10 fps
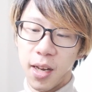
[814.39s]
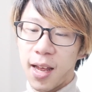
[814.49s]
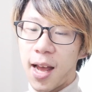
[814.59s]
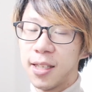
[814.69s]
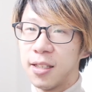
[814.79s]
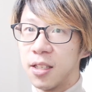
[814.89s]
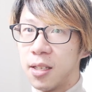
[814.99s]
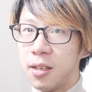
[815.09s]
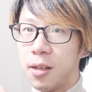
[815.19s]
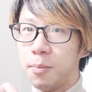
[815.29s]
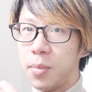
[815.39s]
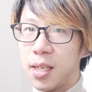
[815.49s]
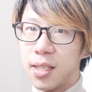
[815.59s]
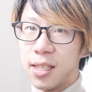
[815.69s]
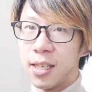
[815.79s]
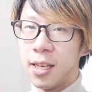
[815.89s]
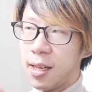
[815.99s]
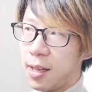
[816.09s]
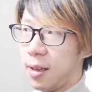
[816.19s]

and it has this PC